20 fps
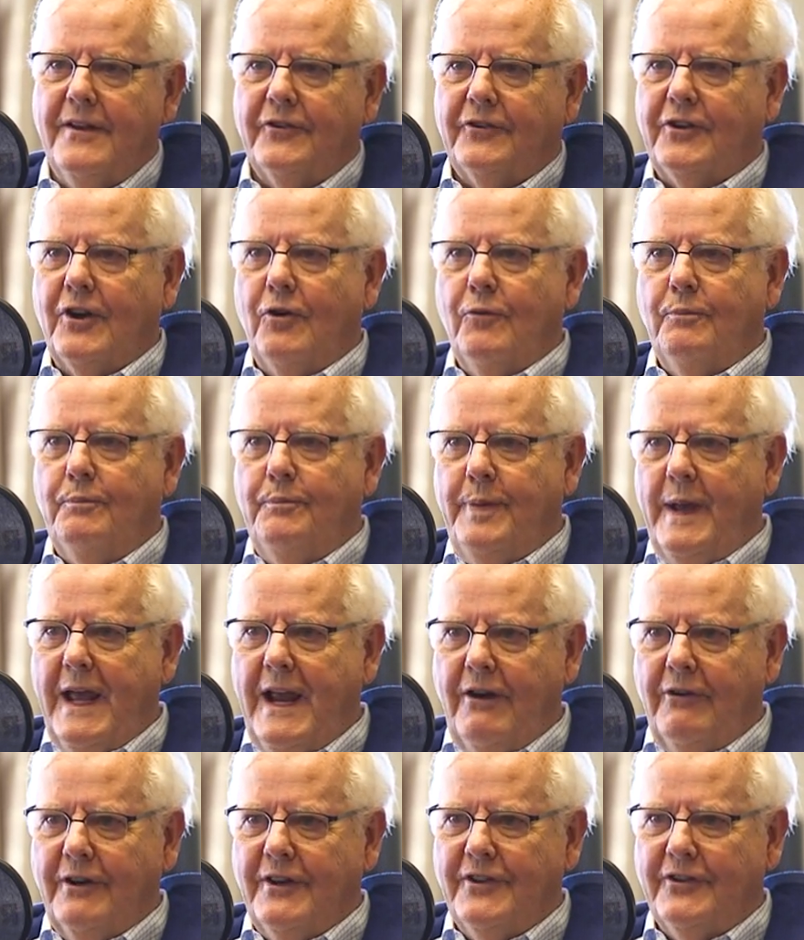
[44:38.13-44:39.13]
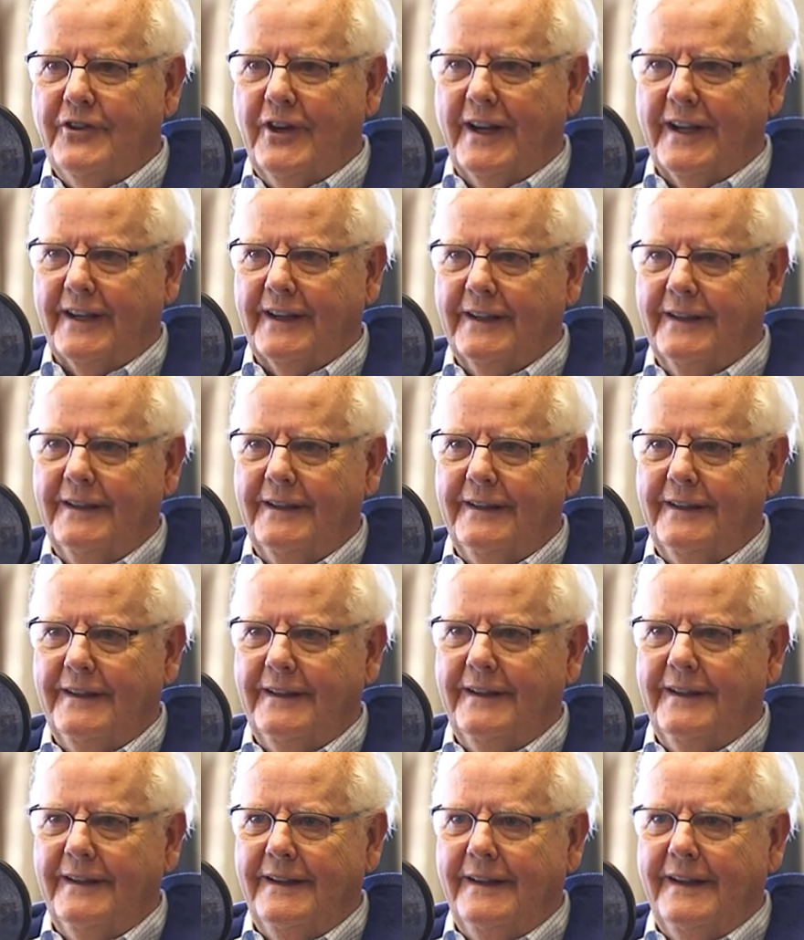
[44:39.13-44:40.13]
So, parenting
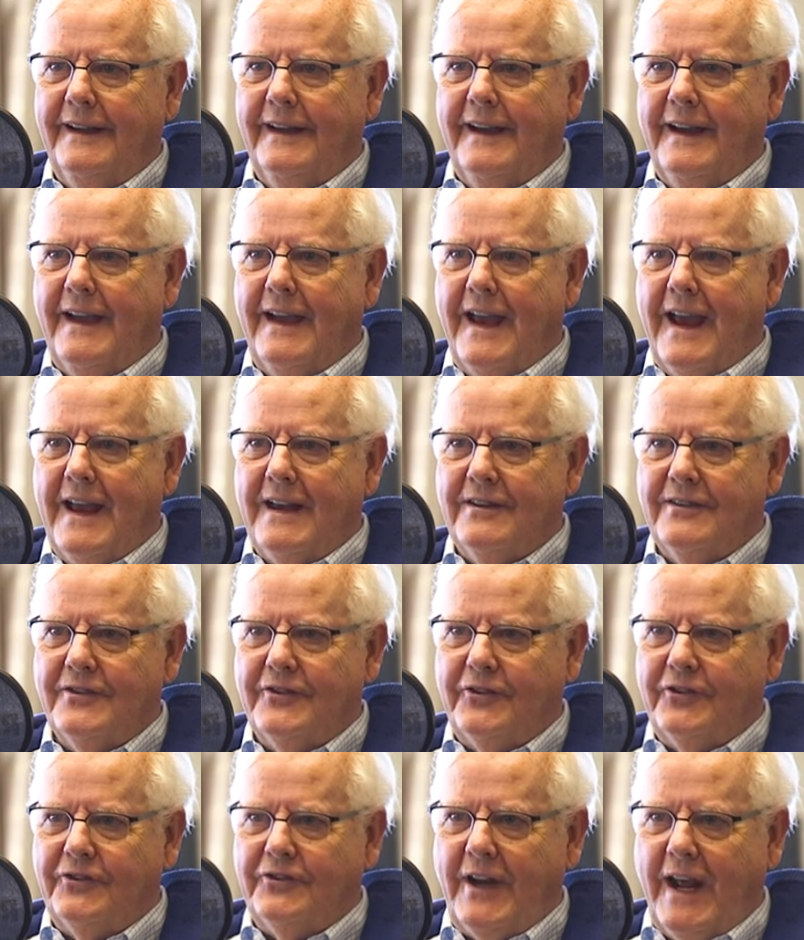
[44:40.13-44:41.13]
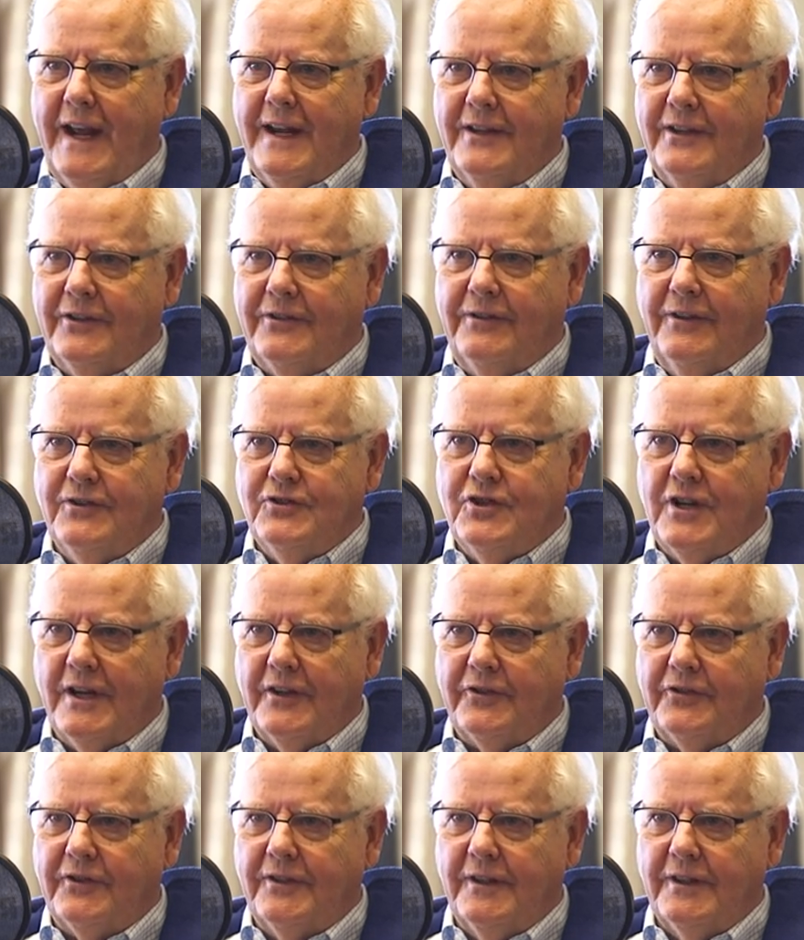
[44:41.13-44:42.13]
and stands for
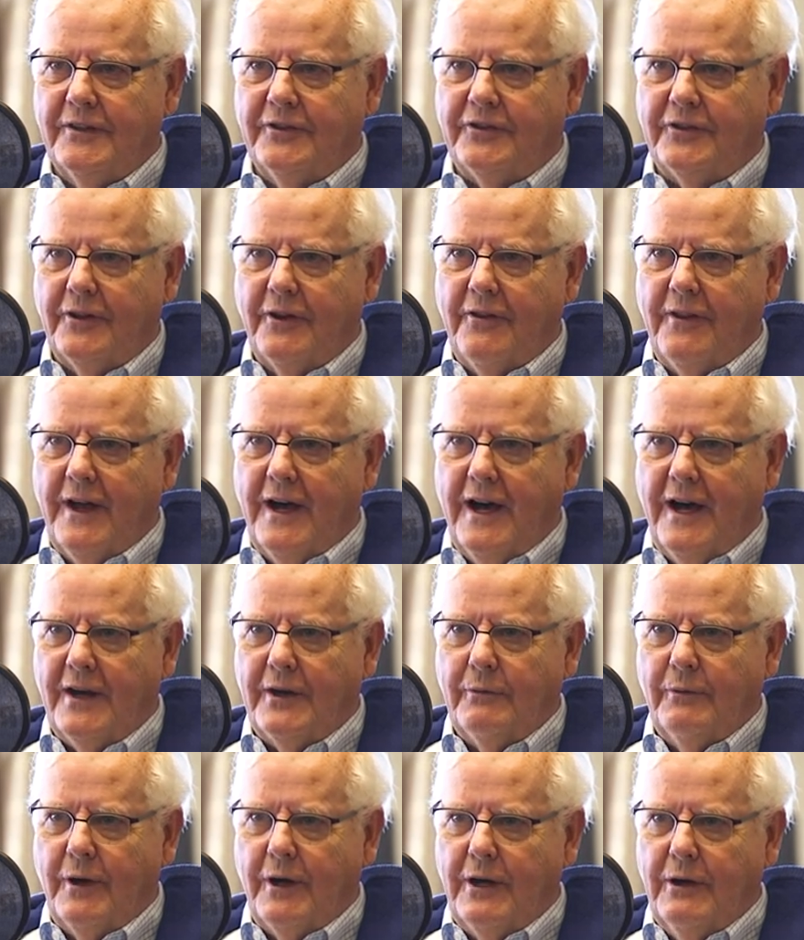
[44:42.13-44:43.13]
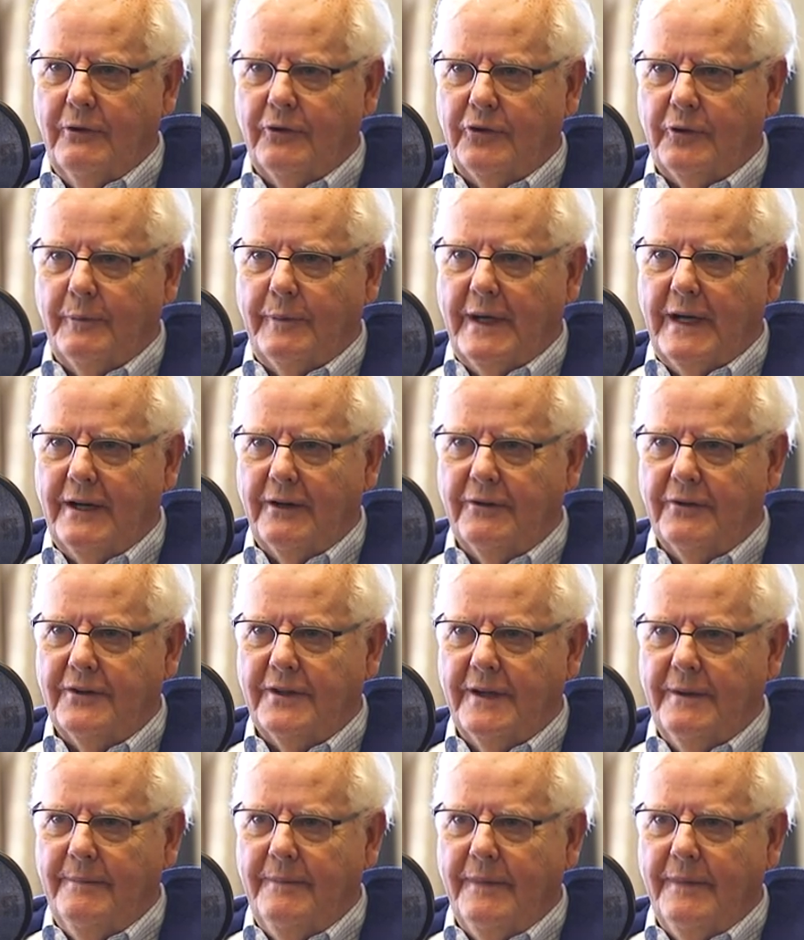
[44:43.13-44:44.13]
justice are at the heart of what he was about.